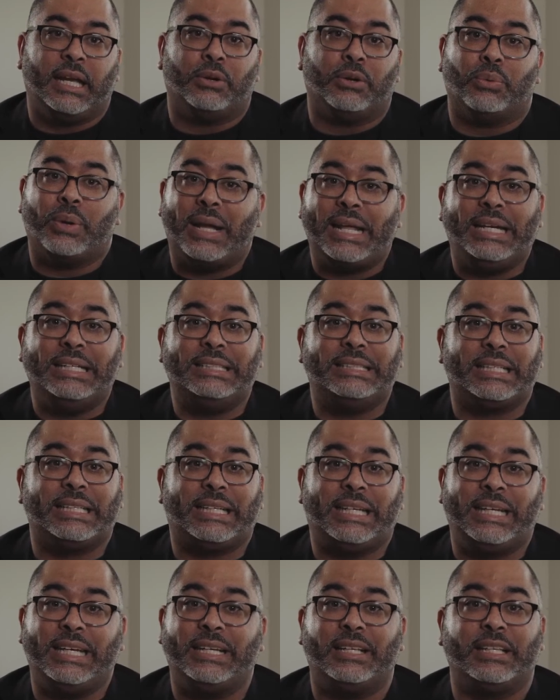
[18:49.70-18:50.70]
and ready to
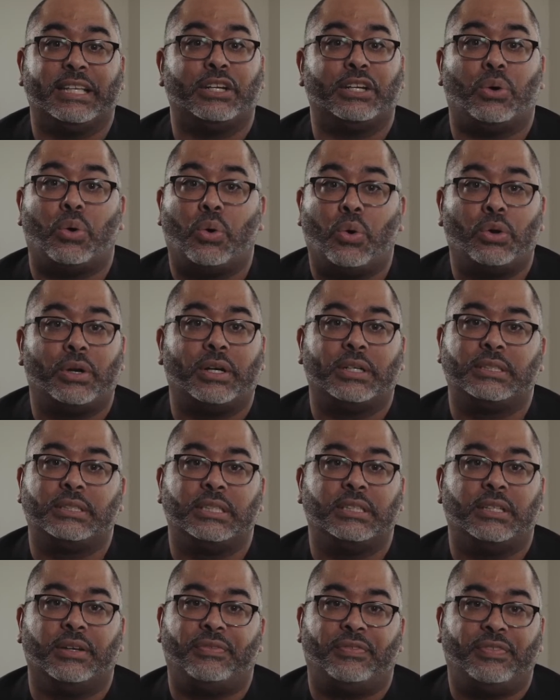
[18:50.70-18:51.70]
kill in order
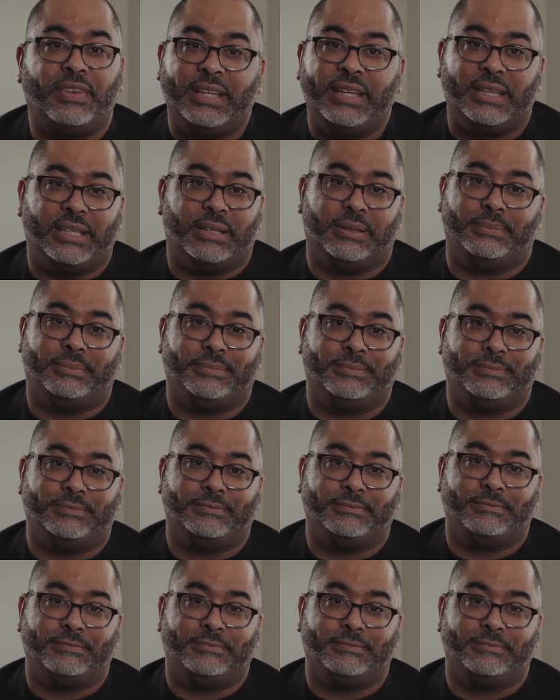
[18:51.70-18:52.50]
to defend them.